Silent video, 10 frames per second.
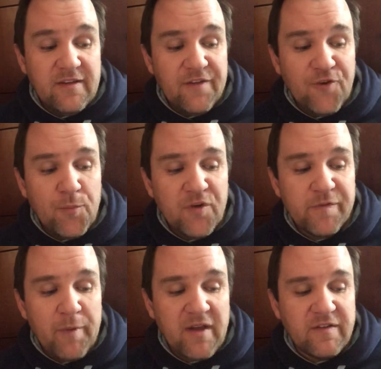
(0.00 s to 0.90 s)
different
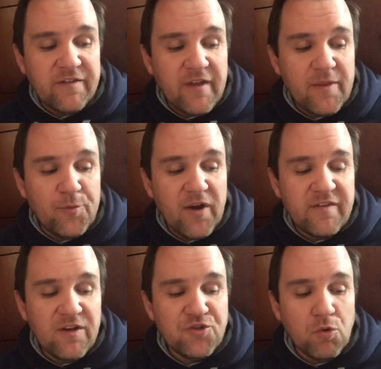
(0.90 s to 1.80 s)
perspectives on the
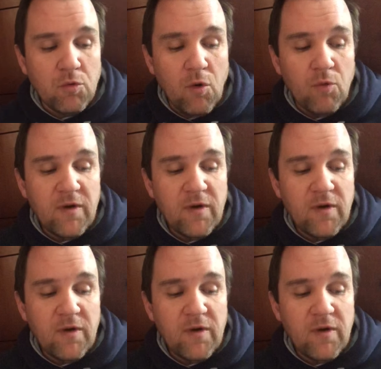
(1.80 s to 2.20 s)
presidential role,